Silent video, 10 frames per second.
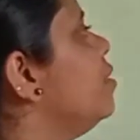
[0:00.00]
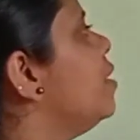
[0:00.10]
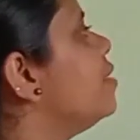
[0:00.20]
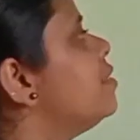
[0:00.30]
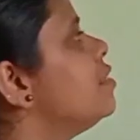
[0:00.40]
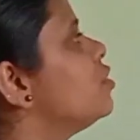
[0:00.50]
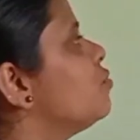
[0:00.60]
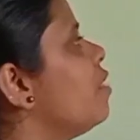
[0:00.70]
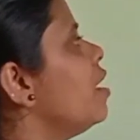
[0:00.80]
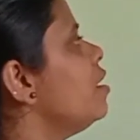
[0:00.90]
s
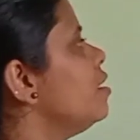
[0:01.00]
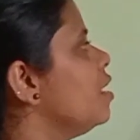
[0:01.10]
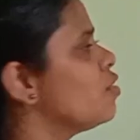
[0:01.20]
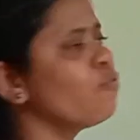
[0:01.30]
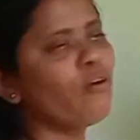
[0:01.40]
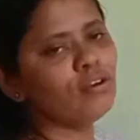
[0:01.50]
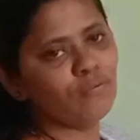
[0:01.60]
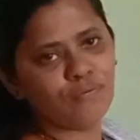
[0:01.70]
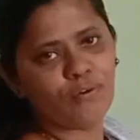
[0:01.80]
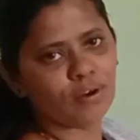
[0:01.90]
square is
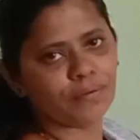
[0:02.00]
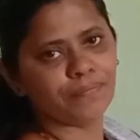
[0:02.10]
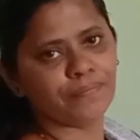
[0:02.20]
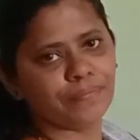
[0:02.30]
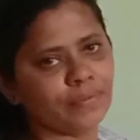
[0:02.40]
what? 4.